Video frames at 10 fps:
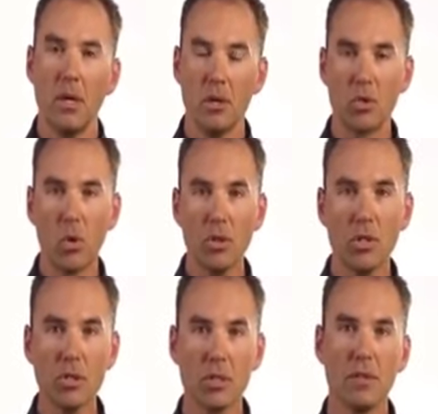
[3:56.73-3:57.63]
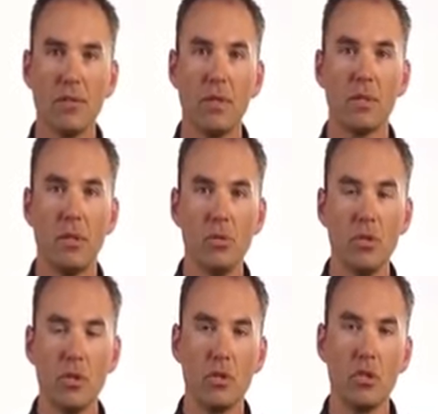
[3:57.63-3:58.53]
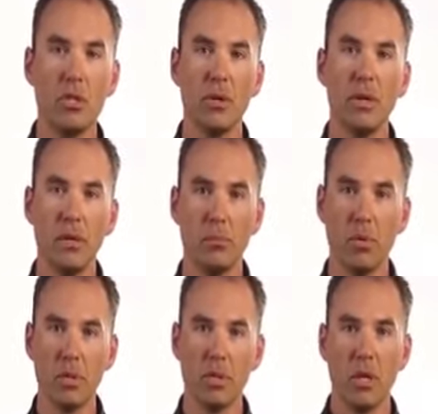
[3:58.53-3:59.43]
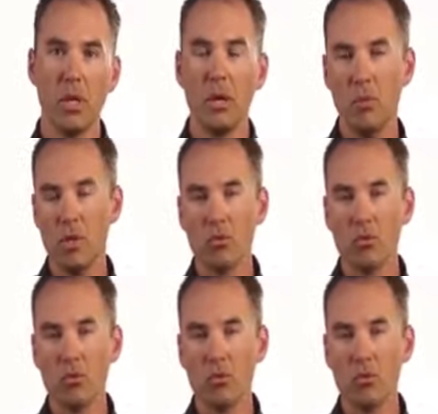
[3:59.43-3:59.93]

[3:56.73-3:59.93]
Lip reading: Your torsional stiffness, those are your steering inputs. When